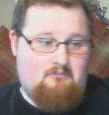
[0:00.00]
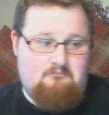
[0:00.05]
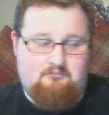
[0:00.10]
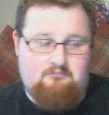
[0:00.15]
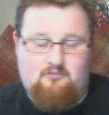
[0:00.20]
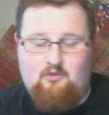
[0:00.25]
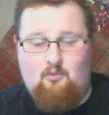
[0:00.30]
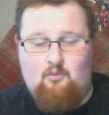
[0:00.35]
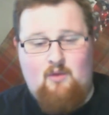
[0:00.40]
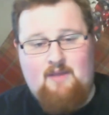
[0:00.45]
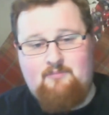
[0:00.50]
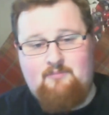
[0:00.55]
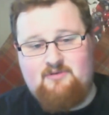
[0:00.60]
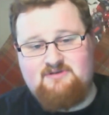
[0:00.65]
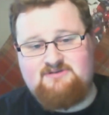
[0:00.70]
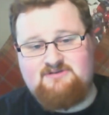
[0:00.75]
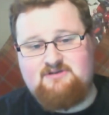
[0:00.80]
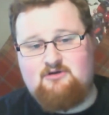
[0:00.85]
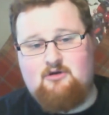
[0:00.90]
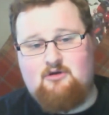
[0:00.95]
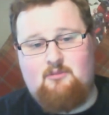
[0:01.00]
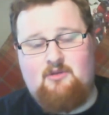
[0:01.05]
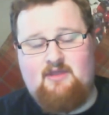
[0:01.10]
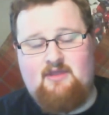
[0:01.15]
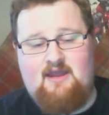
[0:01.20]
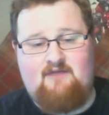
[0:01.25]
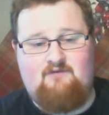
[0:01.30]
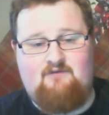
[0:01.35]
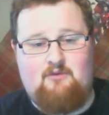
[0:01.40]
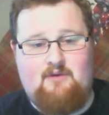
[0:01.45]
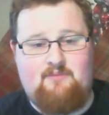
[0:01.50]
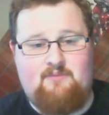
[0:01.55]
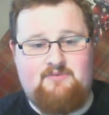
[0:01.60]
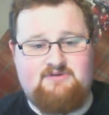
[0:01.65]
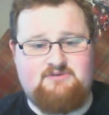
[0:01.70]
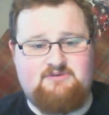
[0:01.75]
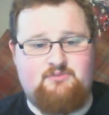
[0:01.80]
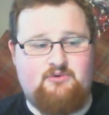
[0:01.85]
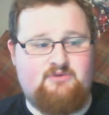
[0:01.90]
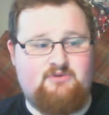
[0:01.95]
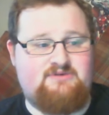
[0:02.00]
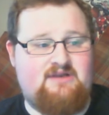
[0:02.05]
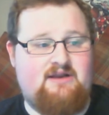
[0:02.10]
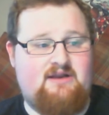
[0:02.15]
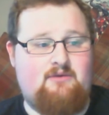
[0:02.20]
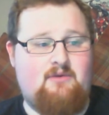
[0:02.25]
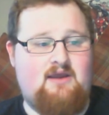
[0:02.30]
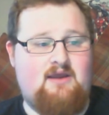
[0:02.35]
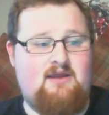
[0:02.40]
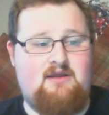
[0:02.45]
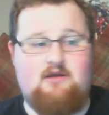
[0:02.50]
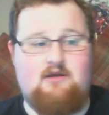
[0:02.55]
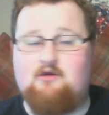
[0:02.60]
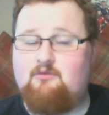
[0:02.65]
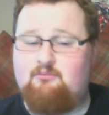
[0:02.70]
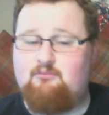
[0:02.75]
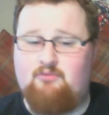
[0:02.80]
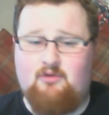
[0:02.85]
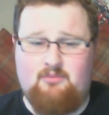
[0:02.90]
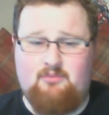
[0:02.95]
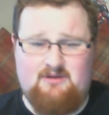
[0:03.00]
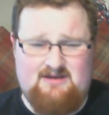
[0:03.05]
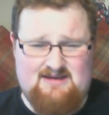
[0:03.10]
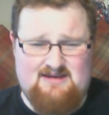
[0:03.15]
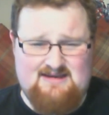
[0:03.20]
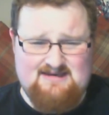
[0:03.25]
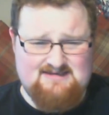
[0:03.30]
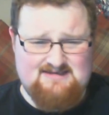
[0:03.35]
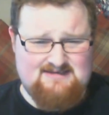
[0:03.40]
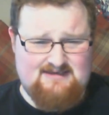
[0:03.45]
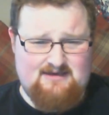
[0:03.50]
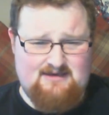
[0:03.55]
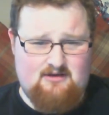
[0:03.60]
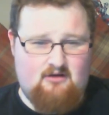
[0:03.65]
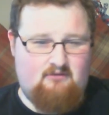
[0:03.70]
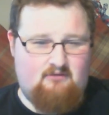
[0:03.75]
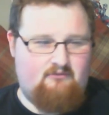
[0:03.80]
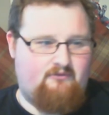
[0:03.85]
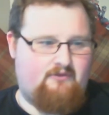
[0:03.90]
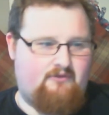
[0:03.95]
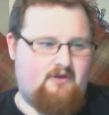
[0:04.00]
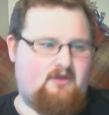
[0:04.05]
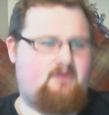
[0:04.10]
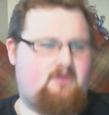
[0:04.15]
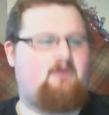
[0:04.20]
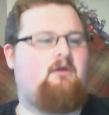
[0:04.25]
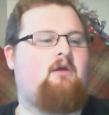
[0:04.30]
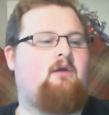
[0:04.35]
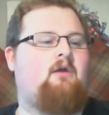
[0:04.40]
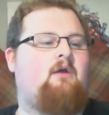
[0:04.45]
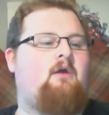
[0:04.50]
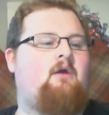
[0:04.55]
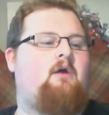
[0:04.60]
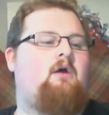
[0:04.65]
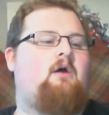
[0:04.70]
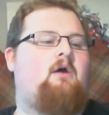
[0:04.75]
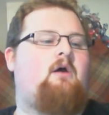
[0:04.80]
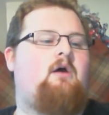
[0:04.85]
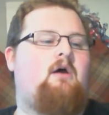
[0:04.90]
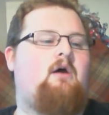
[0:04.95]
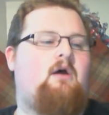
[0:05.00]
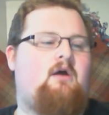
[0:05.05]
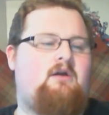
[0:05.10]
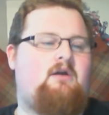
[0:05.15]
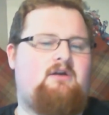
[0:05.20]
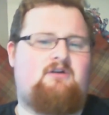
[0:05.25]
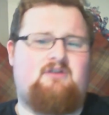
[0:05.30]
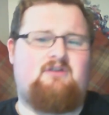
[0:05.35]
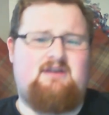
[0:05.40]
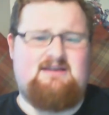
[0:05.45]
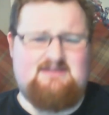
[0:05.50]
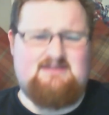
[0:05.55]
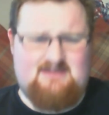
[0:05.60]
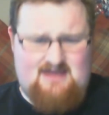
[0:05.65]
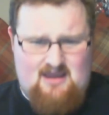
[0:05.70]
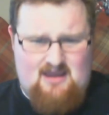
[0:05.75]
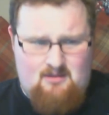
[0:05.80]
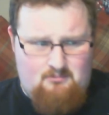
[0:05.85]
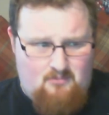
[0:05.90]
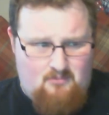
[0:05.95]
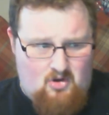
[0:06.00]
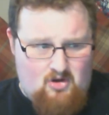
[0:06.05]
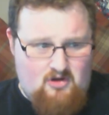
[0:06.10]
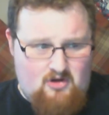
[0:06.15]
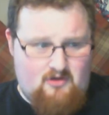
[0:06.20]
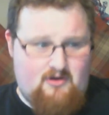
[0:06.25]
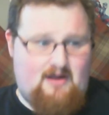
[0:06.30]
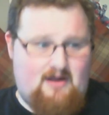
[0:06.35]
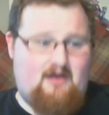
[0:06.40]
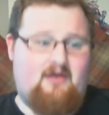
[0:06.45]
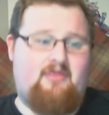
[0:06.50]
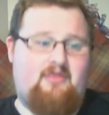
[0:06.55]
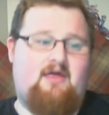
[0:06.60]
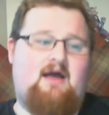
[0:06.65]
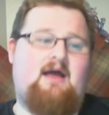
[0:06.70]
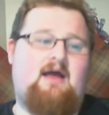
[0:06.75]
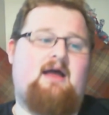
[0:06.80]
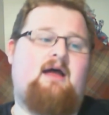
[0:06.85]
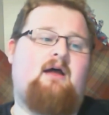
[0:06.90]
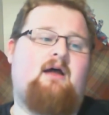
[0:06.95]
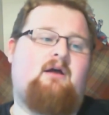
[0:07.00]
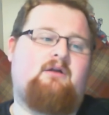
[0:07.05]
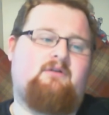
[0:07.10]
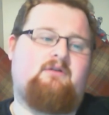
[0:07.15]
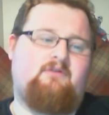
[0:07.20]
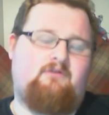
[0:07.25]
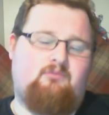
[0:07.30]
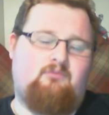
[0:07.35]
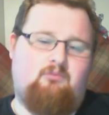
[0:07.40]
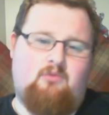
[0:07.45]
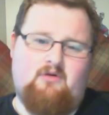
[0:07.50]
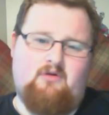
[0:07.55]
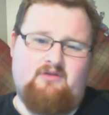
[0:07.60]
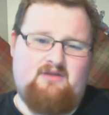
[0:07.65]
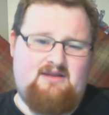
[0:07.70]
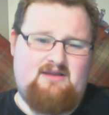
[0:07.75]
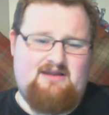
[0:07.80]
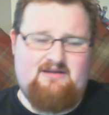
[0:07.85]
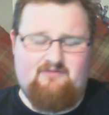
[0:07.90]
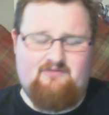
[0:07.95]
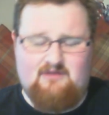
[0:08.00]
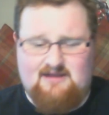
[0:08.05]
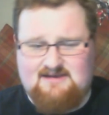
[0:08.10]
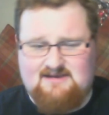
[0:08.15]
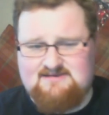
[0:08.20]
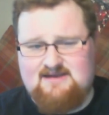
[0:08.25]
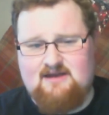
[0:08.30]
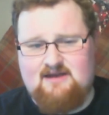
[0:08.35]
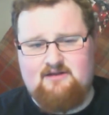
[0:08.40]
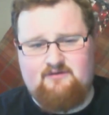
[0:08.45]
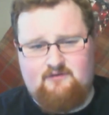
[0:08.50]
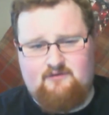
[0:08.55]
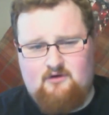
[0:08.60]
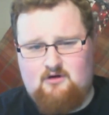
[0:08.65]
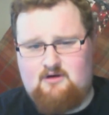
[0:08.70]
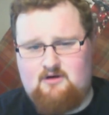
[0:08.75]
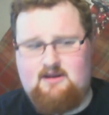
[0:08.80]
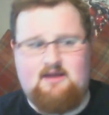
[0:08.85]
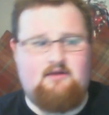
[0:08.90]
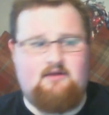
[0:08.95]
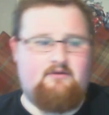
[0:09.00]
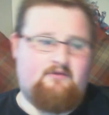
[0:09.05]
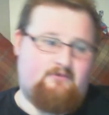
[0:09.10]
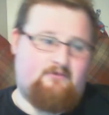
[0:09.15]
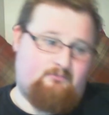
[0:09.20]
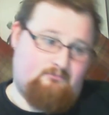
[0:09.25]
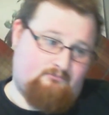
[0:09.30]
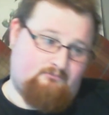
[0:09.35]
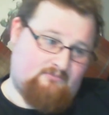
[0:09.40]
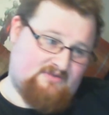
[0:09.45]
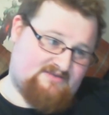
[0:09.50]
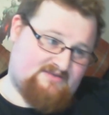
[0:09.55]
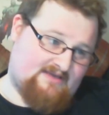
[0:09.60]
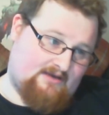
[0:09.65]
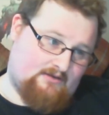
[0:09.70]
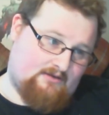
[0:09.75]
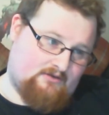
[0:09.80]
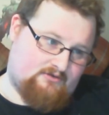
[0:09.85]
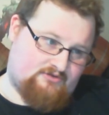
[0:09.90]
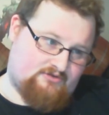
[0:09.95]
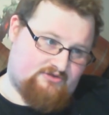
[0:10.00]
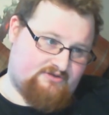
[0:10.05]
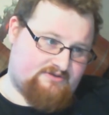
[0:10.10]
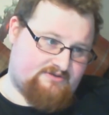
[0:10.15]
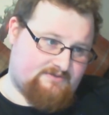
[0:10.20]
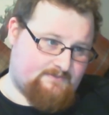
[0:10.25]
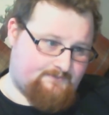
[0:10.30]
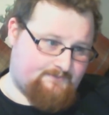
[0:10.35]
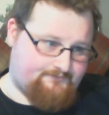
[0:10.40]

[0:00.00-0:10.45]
The weapons that come on the heavy weapon sprues anyway, you can probably easily convert. You could easily get a mortar out of that and one of the either las cannons, autocannons, missile launchers.